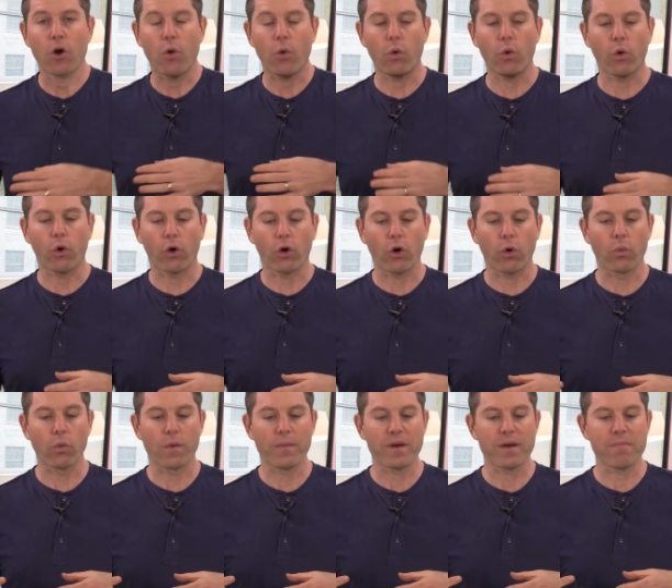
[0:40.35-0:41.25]
or a
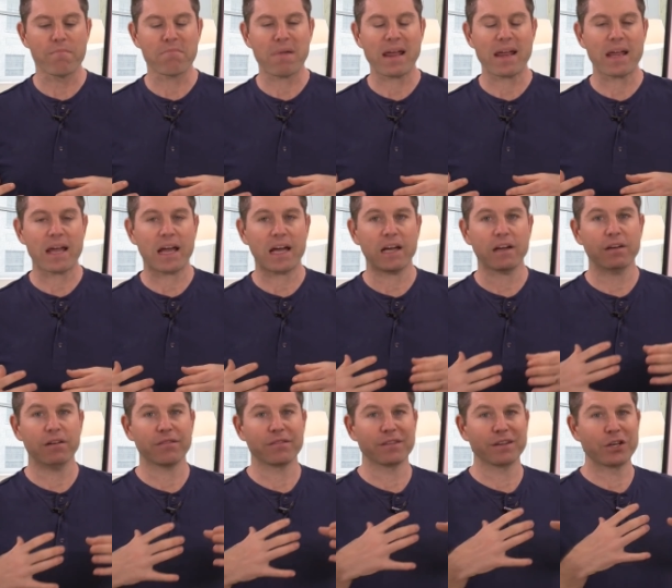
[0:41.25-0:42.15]
woman may
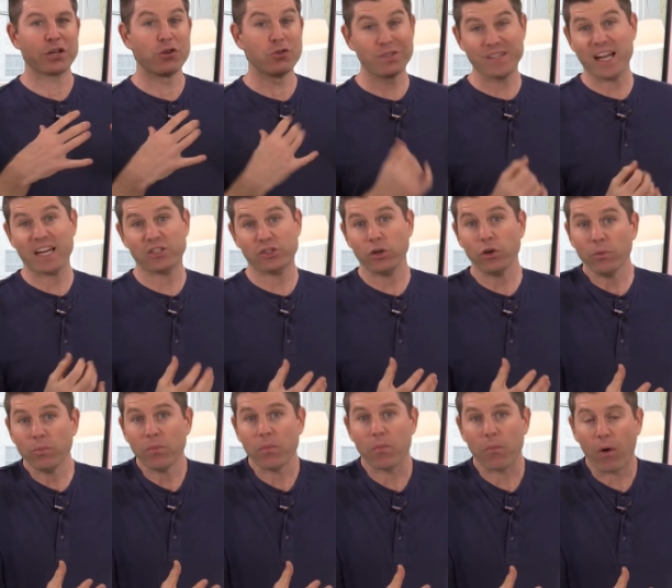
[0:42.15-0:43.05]
have used that
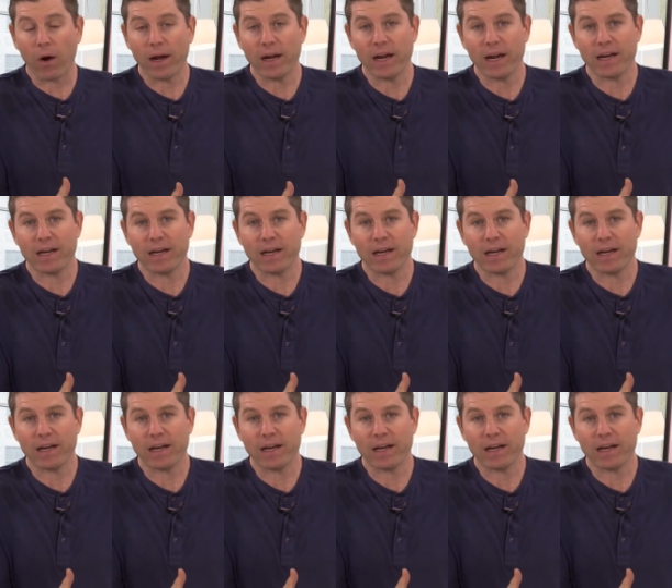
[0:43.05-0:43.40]
term, right?